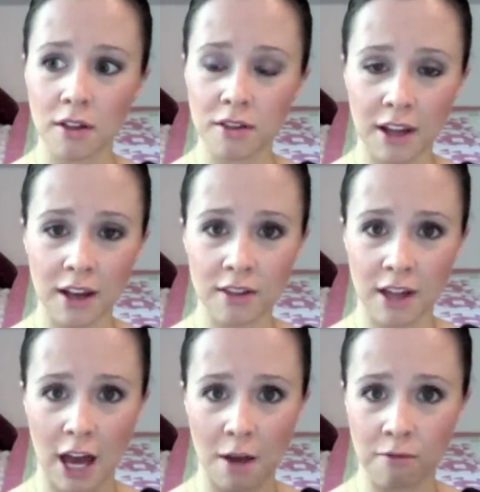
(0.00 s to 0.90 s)
think
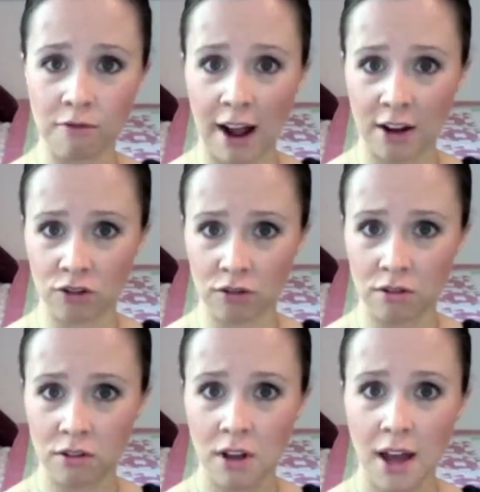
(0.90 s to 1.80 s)
that I'm fragile,
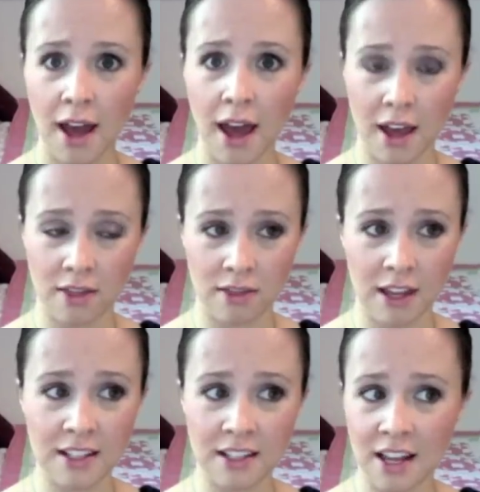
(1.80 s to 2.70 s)
and
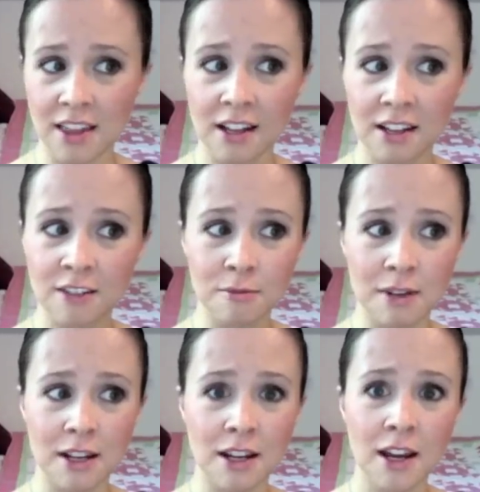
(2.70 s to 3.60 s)
they say things to
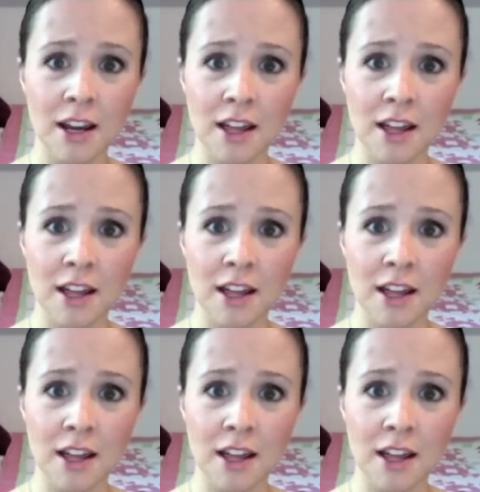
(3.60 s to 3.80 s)
me